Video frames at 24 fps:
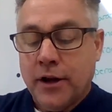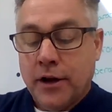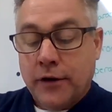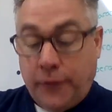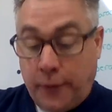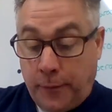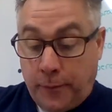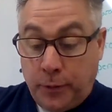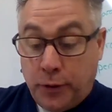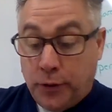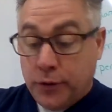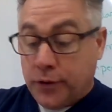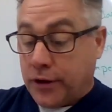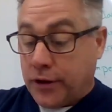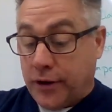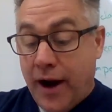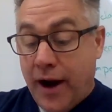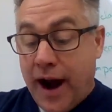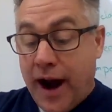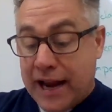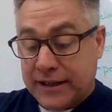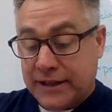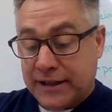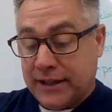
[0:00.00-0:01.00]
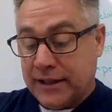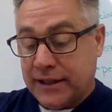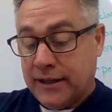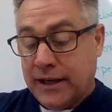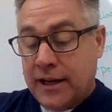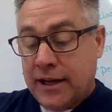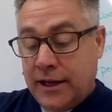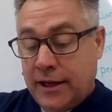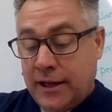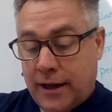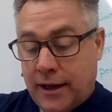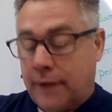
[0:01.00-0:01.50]
For blue grass
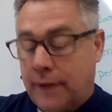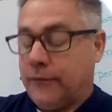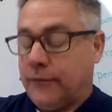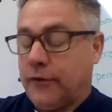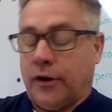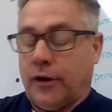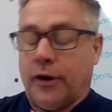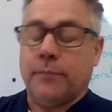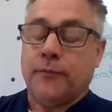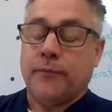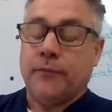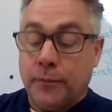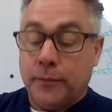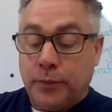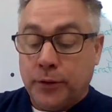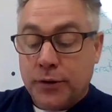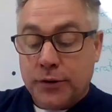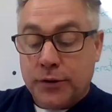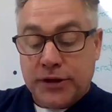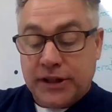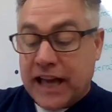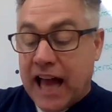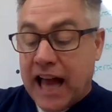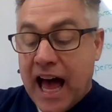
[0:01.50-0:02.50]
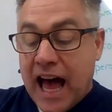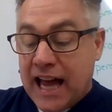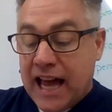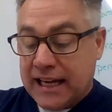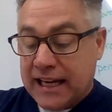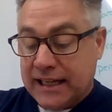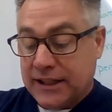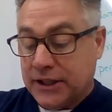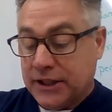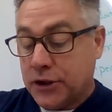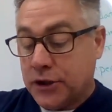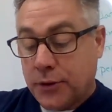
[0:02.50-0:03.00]
and, for blue
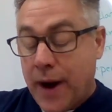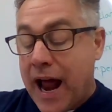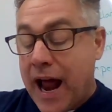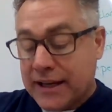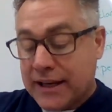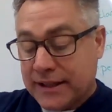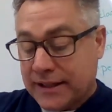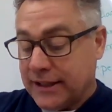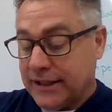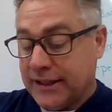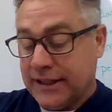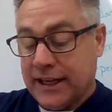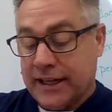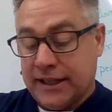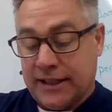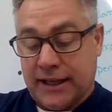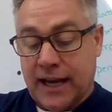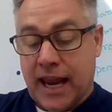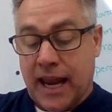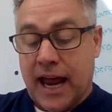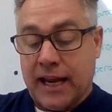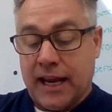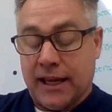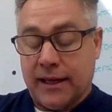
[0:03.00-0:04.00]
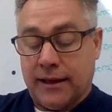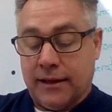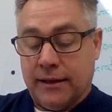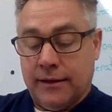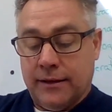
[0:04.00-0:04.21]
skies and grass and such like.